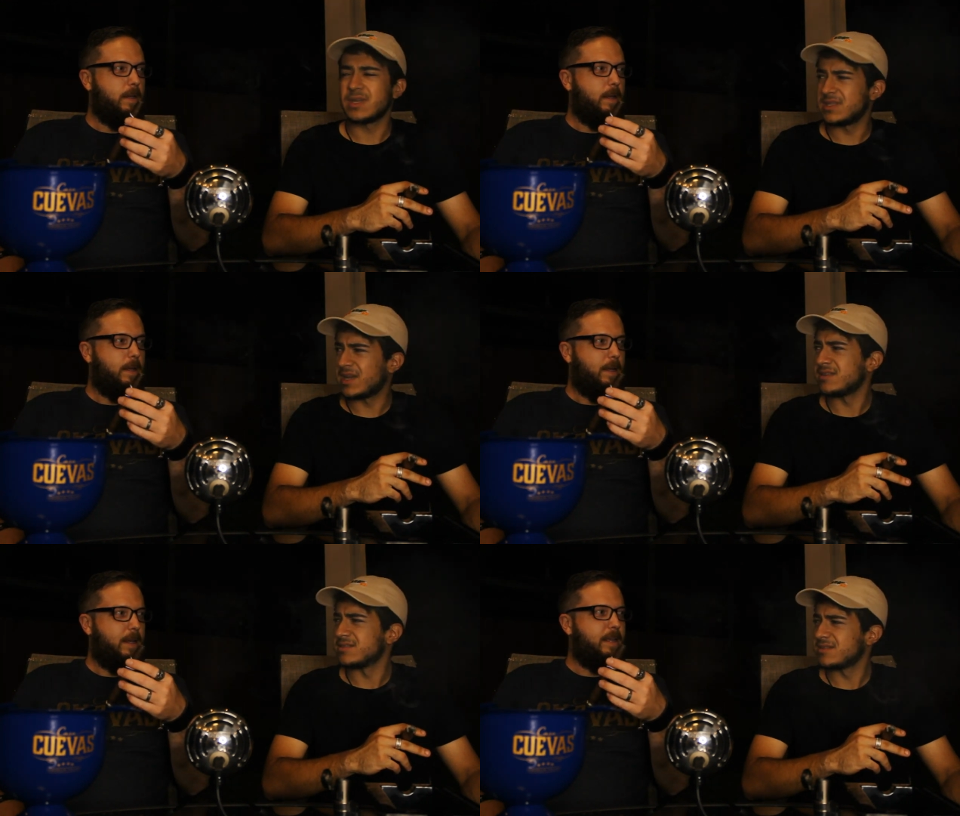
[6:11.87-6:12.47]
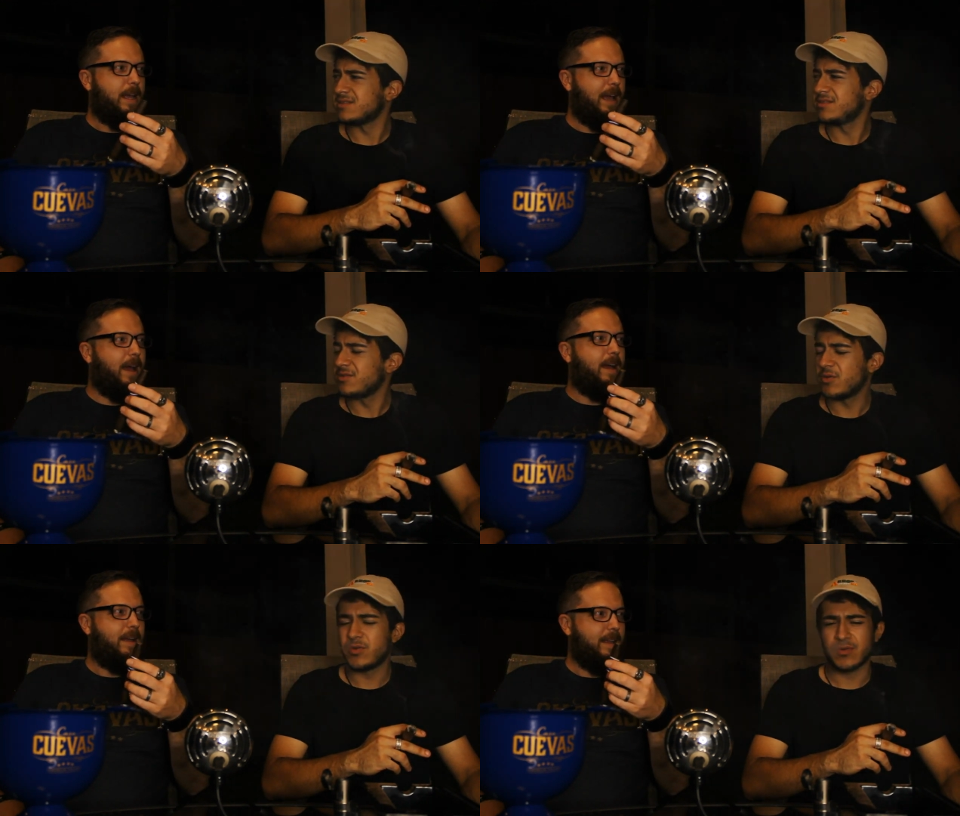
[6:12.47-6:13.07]
Speaker 1: It does.
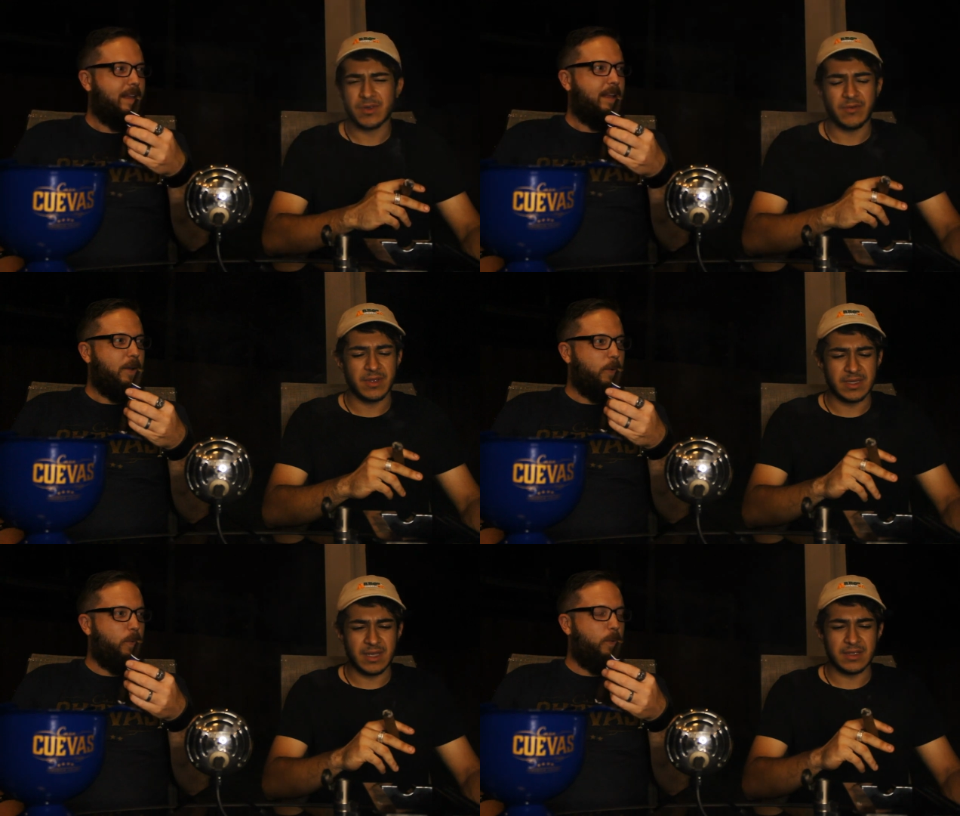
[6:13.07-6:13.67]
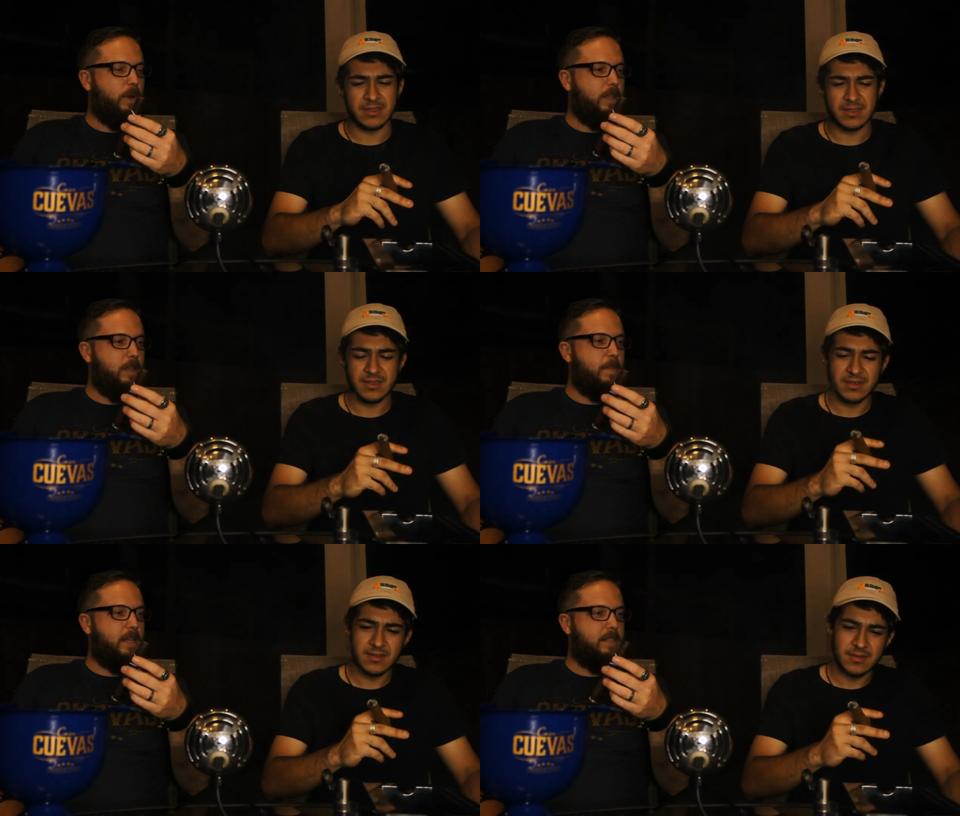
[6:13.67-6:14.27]
Speaker 2: Yeah
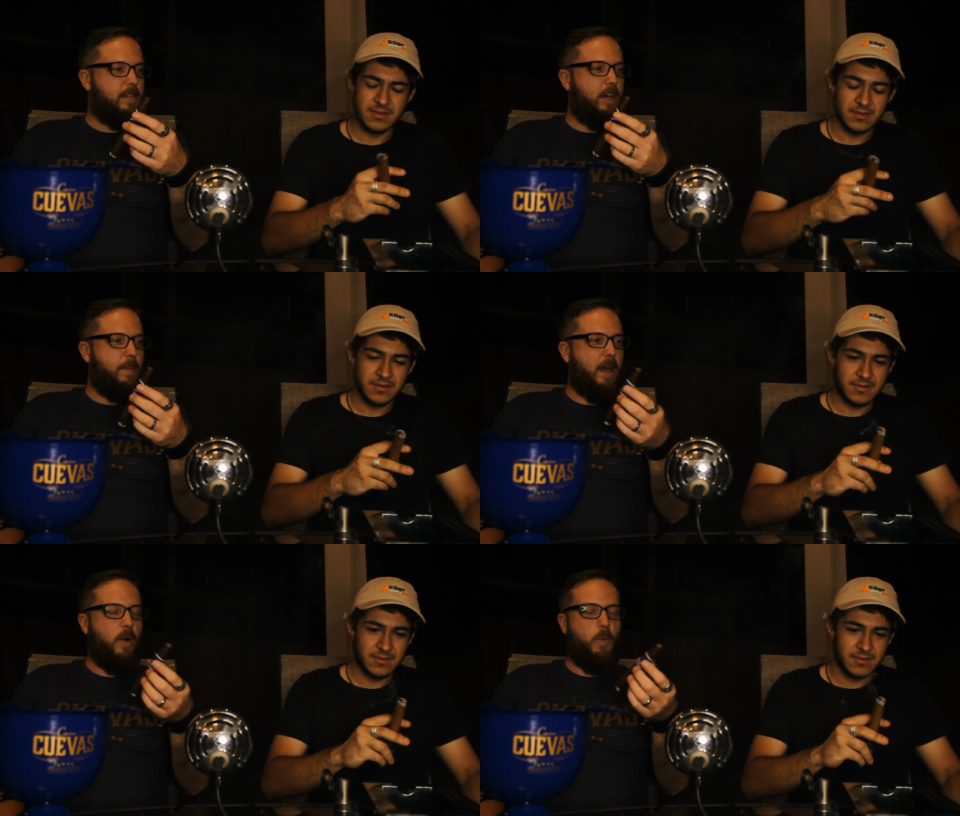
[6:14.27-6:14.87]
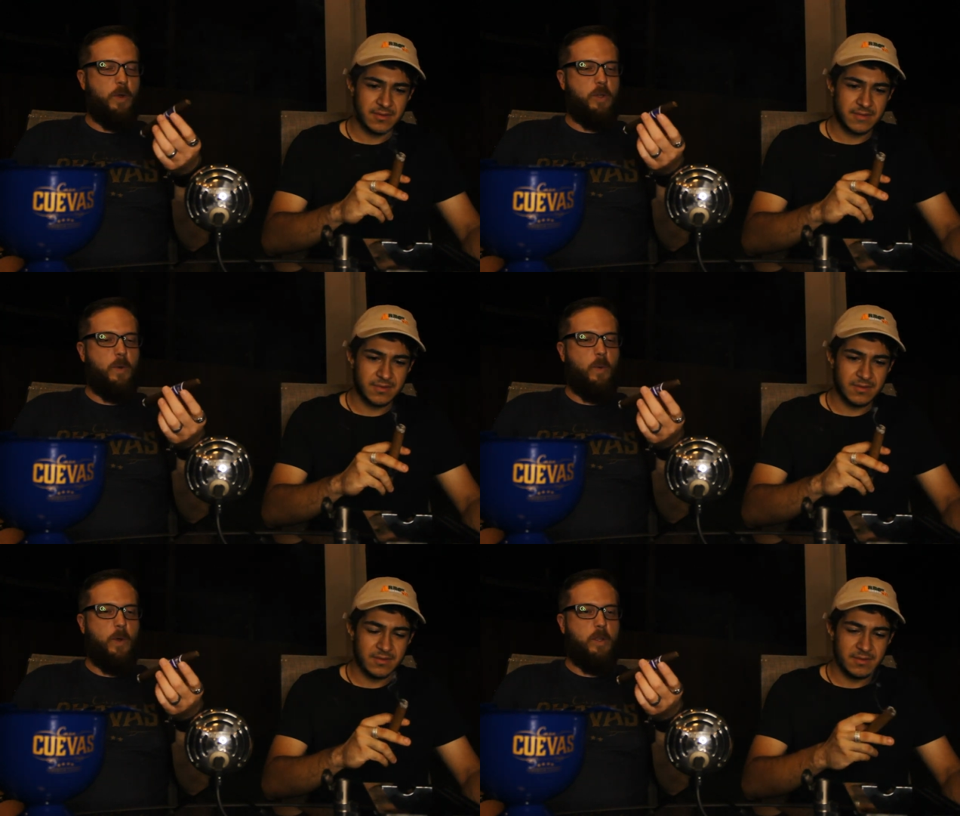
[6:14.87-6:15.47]
really makes it come out when
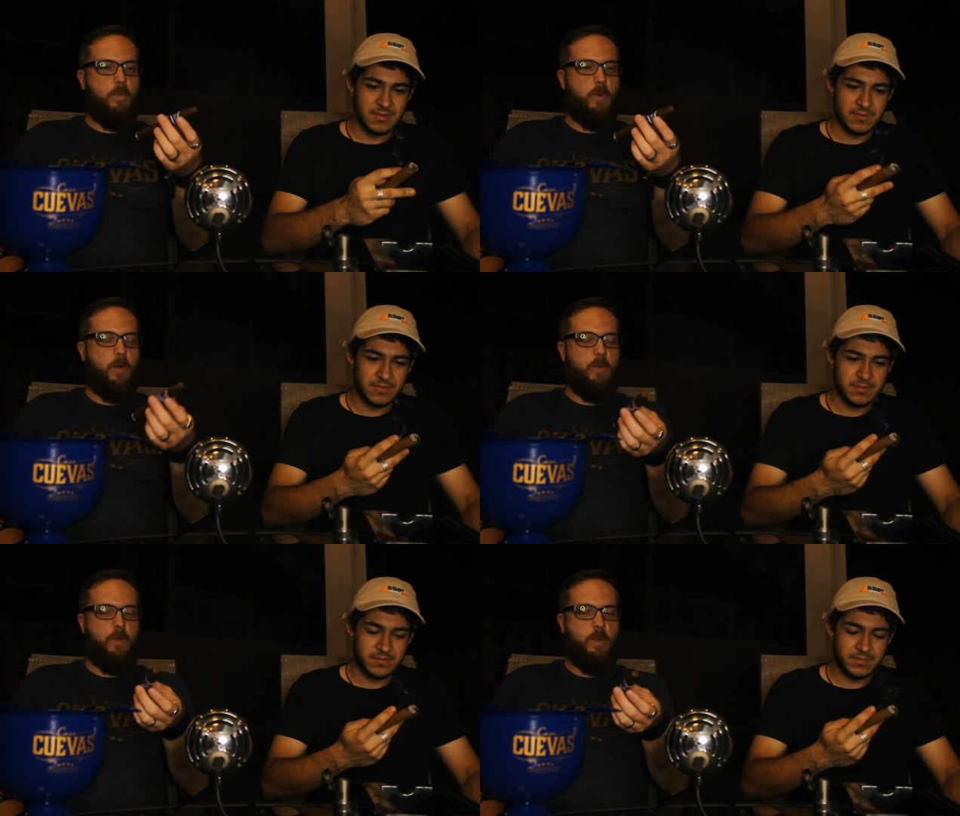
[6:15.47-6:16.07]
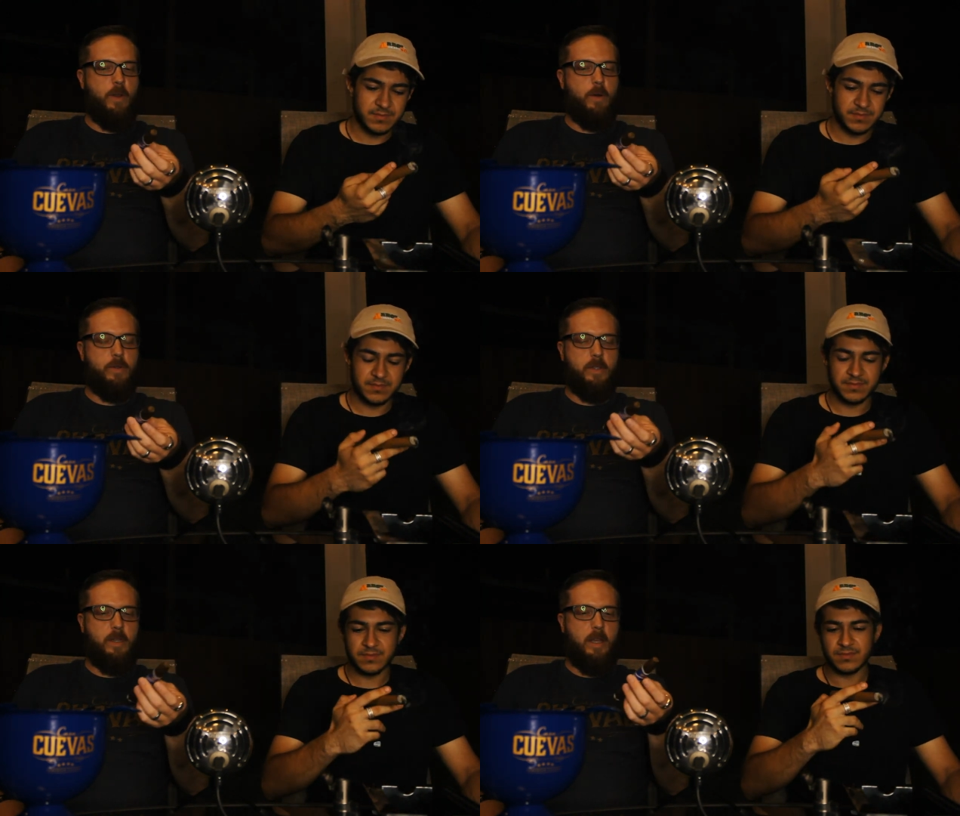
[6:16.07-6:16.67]
you when you blow through the
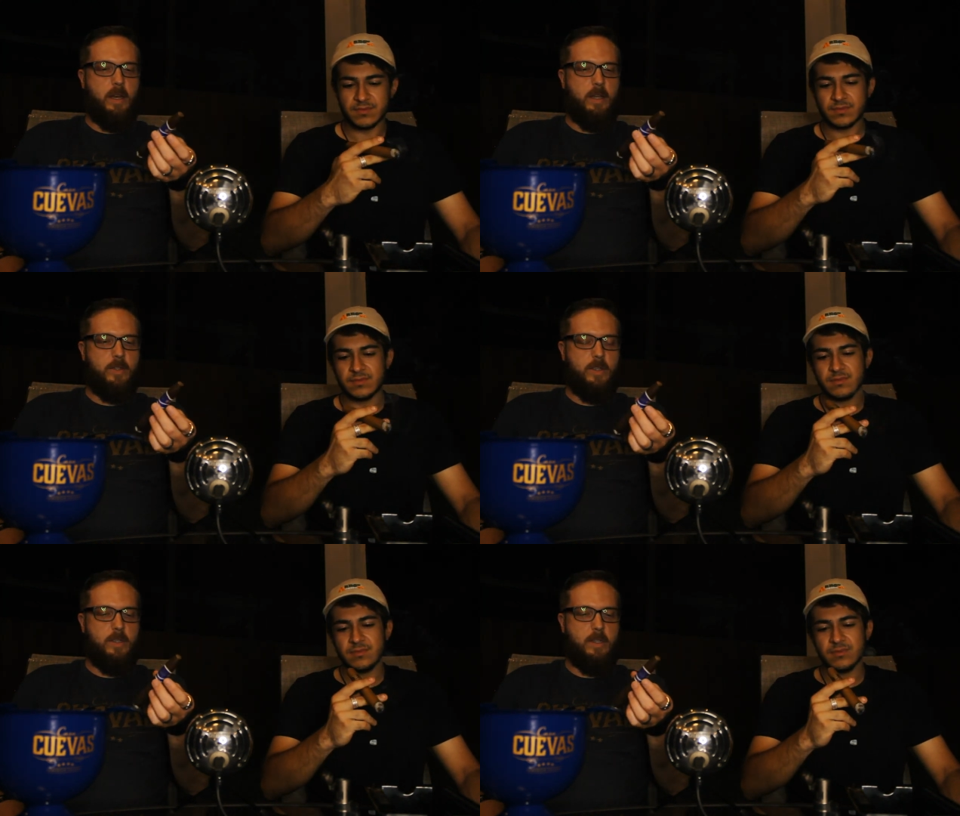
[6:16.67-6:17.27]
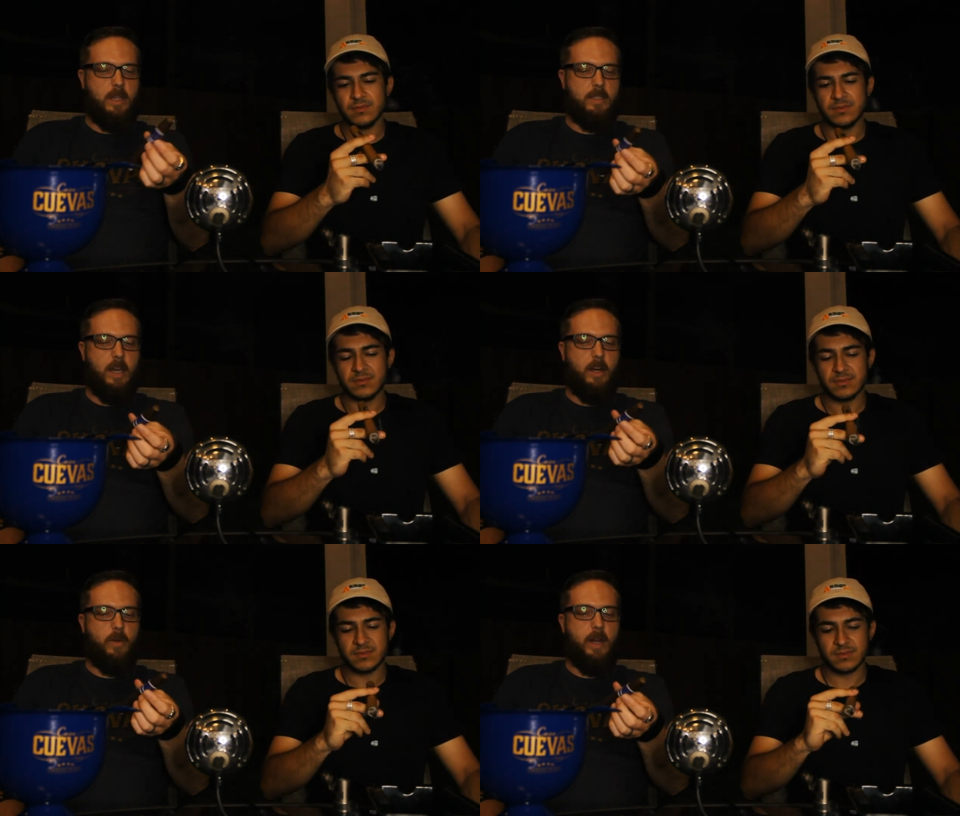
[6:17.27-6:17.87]
nose, and, and it's just it's
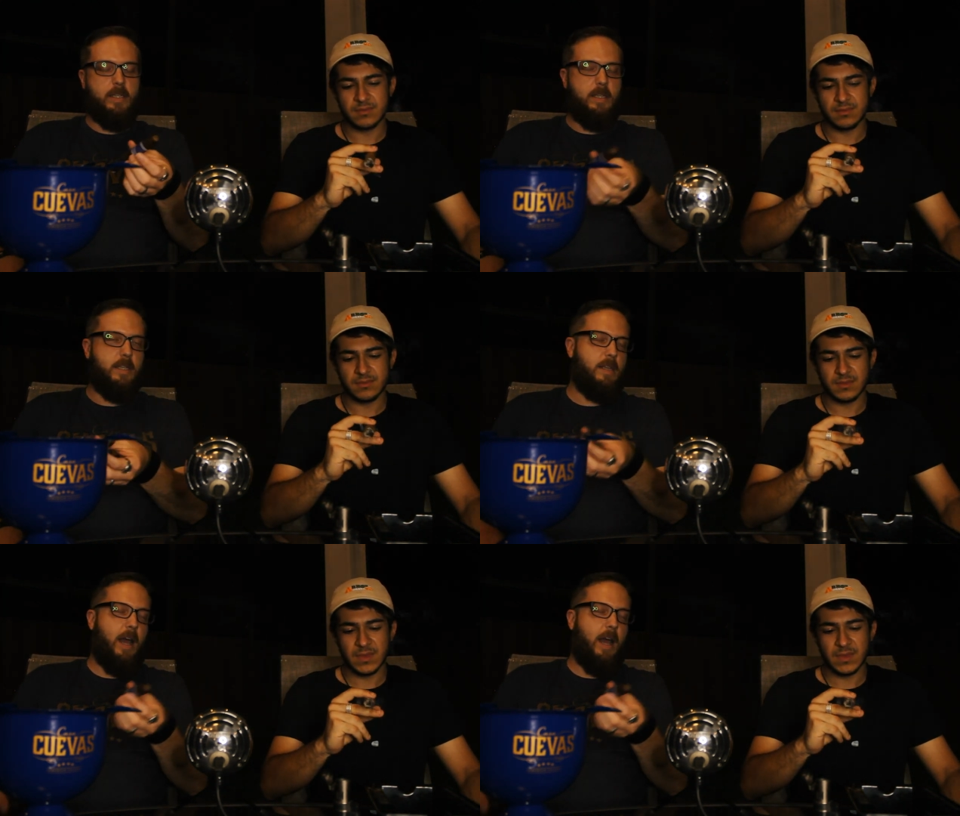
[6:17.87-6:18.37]
kind of crazy